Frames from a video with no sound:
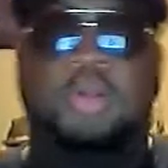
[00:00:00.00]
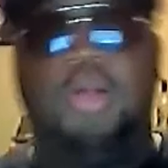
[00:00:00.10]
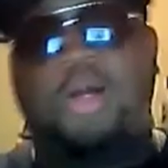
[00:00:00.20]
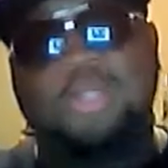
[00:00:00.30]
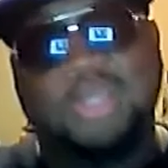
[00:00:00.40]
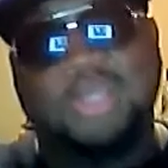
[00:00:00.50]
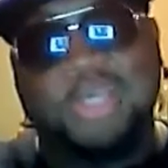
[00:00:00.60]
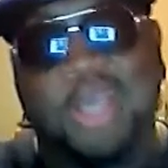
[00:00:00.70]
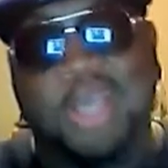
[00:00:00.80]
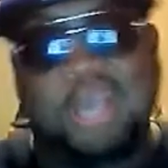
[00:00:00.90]
on
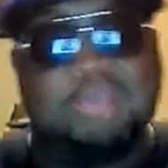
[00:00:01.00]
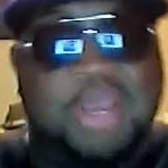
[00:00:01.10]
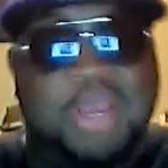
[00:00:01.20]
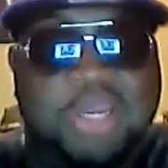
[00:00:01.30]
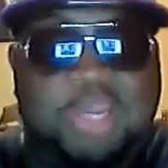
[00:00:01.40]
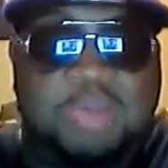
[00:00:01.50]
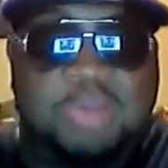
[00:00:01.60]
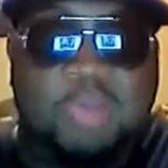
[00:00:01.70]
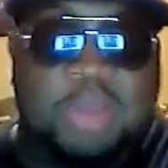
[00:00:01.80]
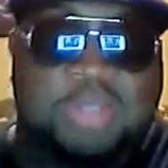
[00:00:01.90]
the Anime DB
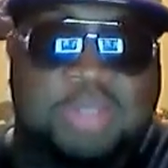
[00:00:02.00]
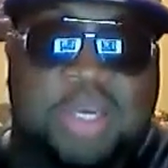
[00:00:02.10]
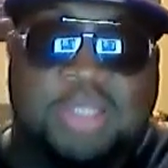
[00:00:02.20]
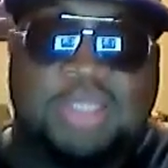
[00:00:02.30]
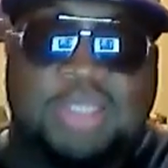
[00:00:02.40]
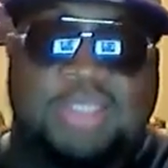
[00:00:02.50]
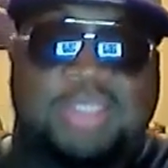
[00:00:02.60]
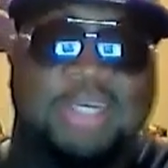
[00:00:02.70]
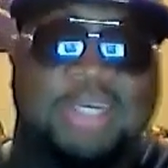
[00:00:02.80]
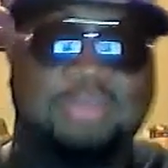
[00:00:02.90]
website, this
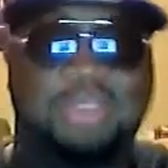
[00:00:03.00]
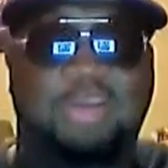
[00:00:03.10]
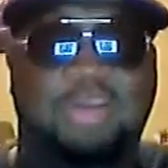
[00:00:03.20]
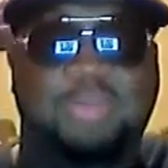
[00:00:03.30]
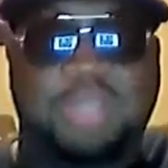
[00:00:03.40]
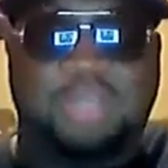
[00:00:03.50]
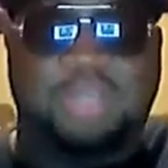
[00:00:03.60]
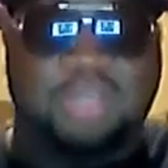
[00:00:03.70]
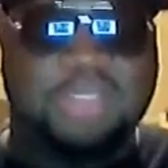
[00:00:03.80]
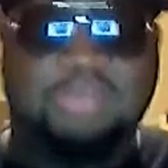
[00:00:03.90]
um, series was given
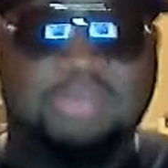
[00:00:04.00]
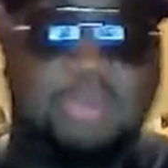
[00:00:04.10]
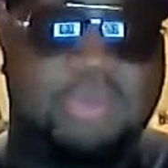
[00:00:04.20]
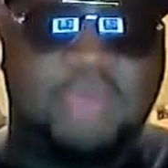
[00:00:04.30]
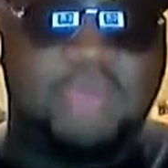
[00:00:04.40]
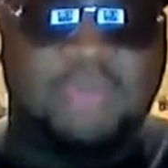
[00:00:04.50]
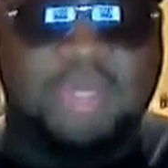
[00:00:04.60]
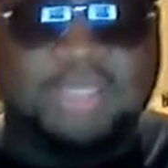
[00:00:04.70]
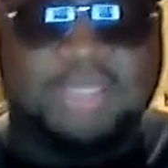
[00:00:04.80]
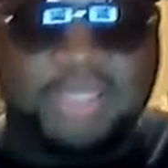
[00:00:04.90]
a 7.5 out
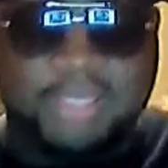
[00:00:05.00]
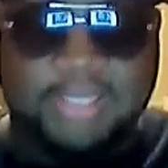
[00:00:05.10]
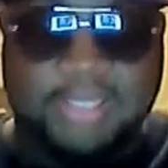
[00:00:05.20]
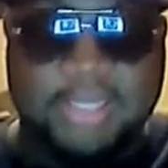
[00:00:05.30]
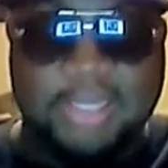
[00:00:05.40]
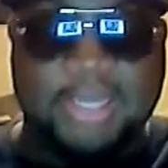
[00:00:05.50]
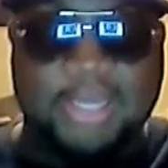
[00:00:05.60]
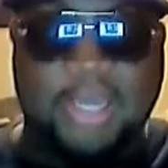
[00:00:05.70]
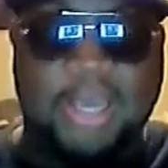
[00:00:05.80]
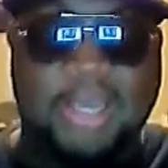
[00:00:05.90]
of 10,
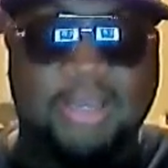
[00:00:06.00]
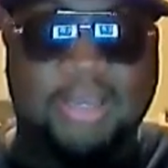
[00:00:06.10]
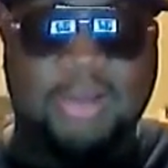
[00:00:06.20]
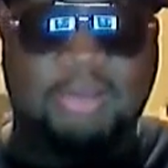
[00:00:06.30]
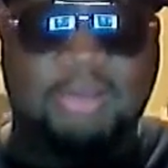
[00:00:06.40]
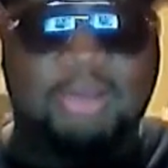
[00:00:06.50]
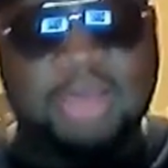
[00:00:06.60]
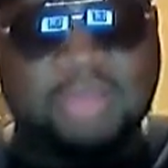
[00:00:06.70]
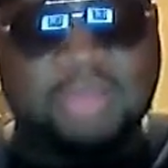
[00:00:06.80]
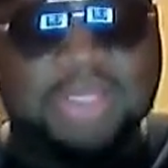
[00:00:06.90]
and um, I'm gonna give it a